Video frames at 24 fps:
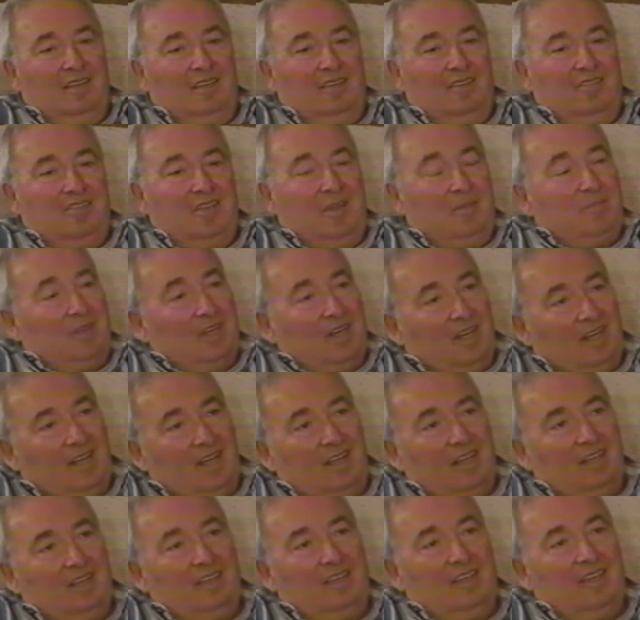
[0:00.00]
some of the
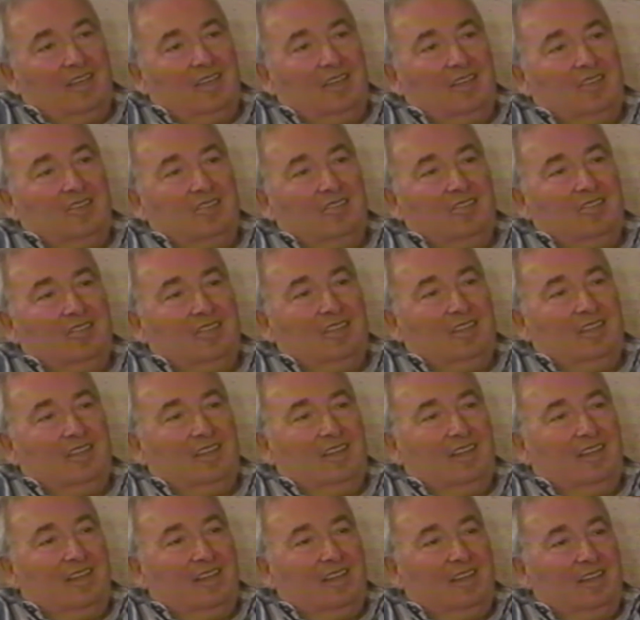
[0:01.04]
holidays,
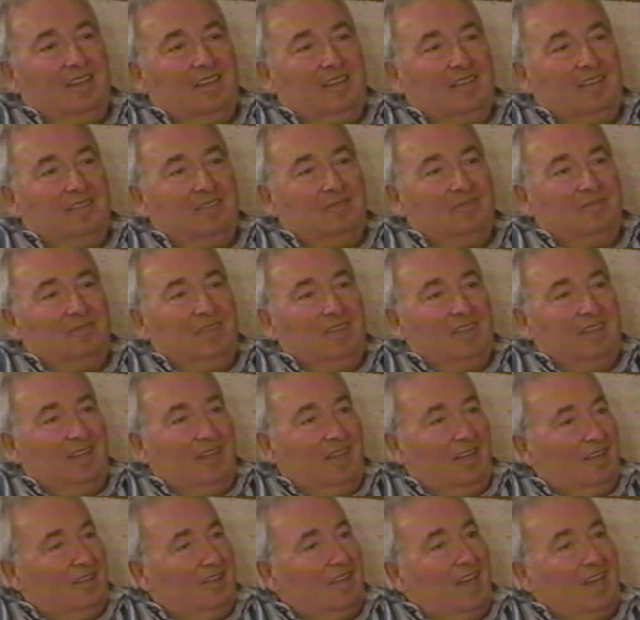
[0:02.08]
and
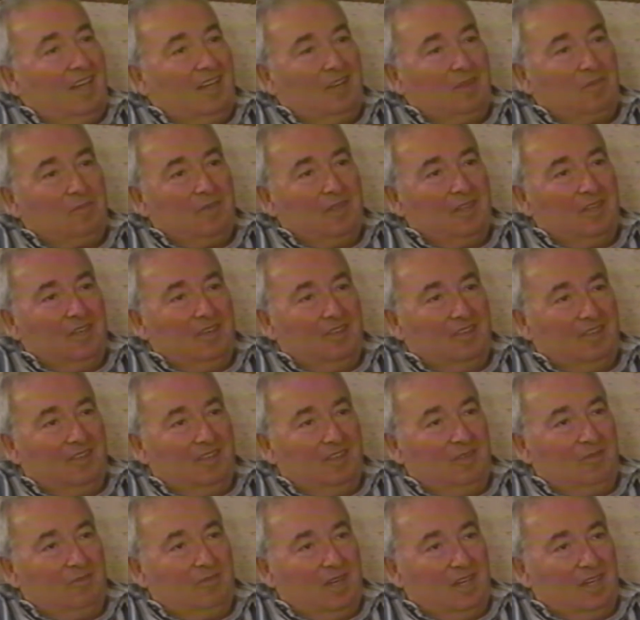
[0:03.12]
I thought I'll be the
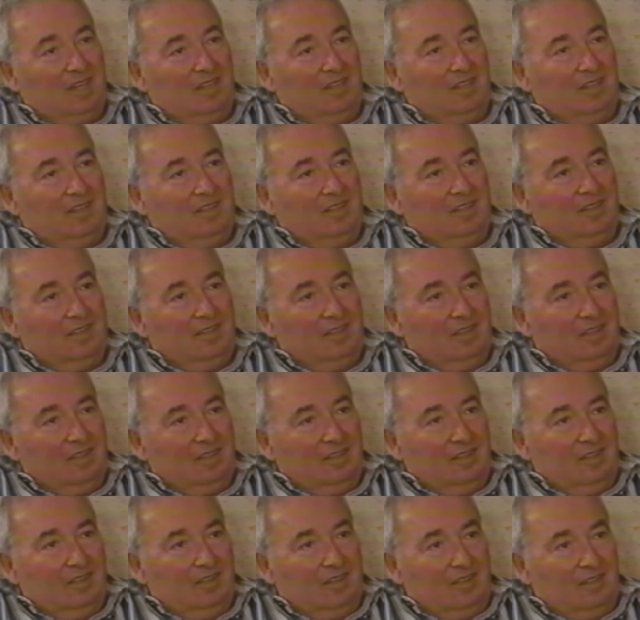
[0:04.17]
only one
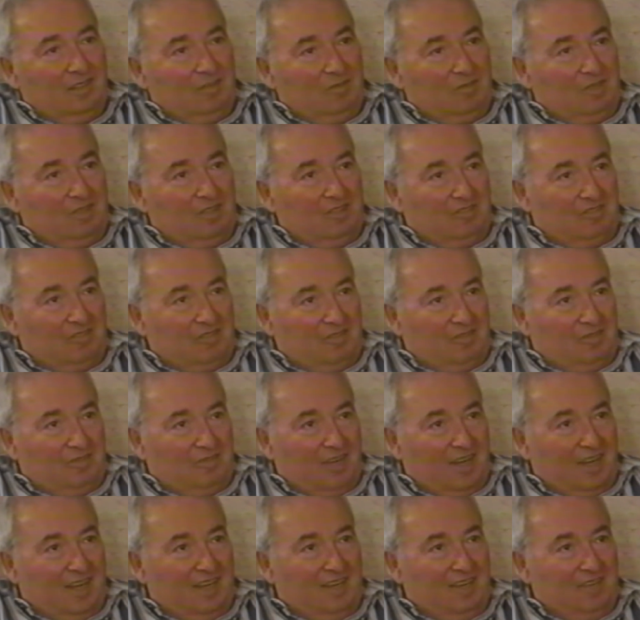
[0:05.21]
that will
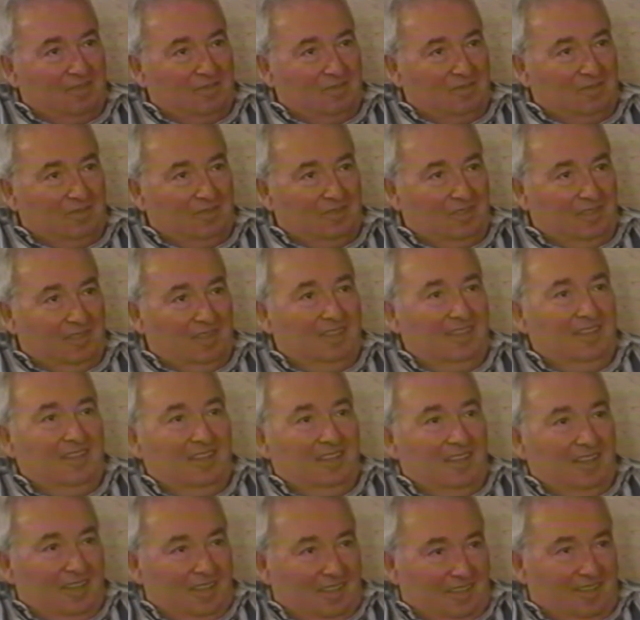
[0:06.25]
survive
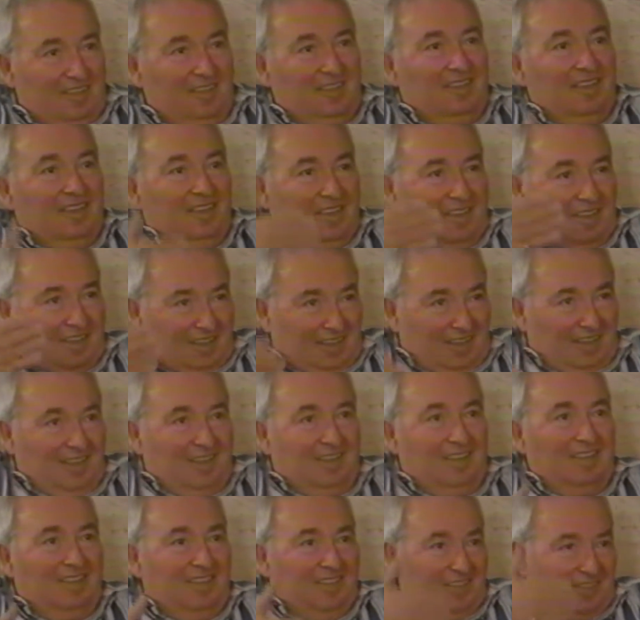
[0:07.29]

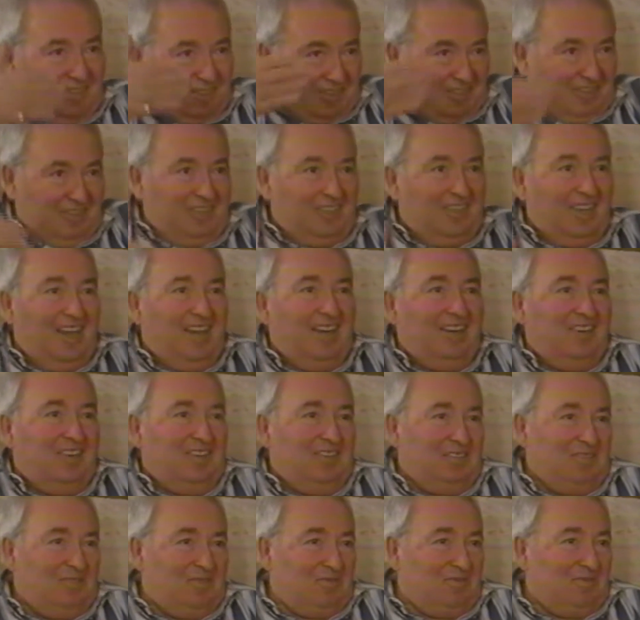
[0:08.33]
and start a
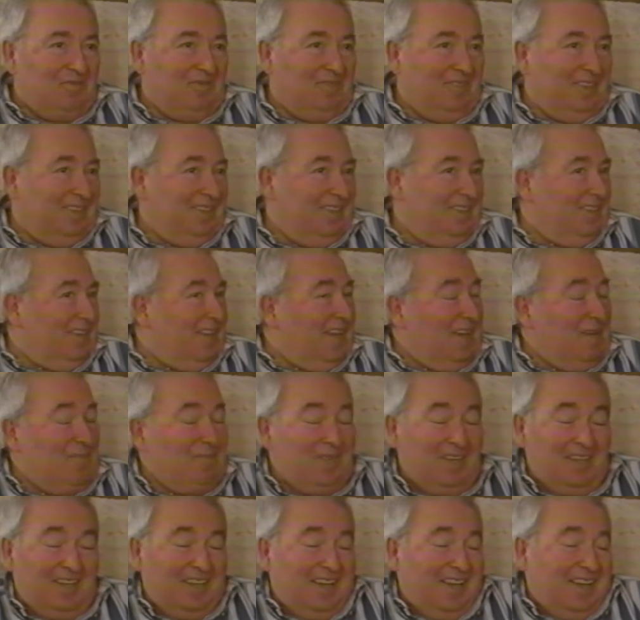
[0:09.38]
new, I
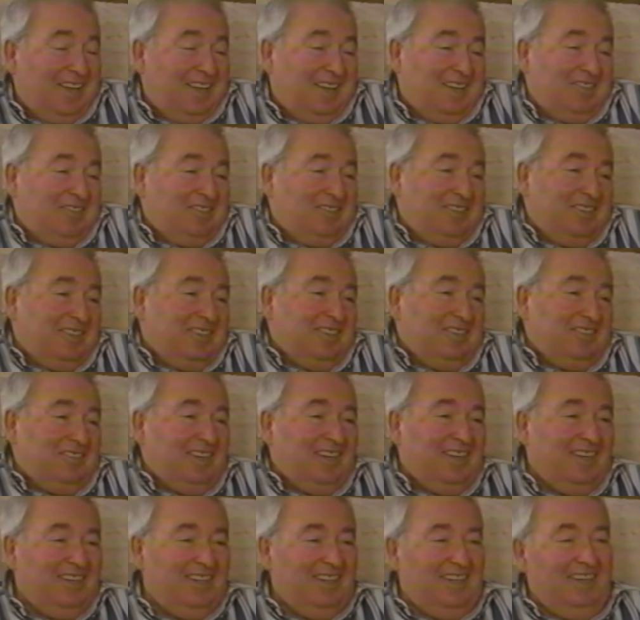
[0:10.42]
mean, I had all these
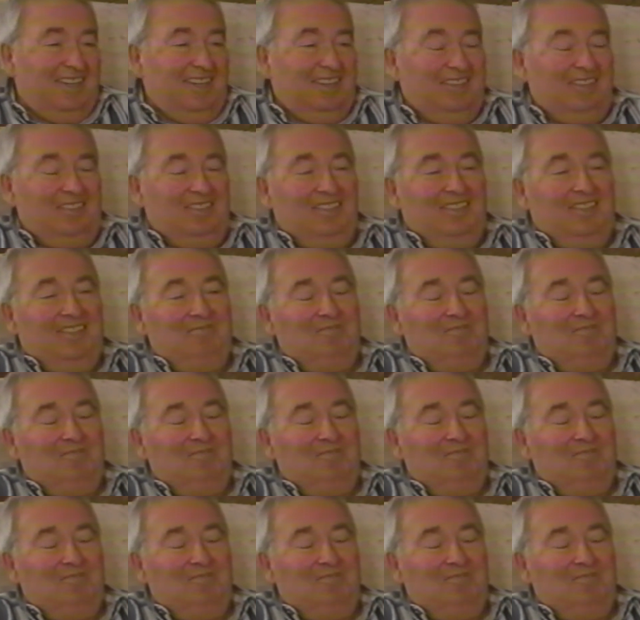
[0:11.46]
ideas.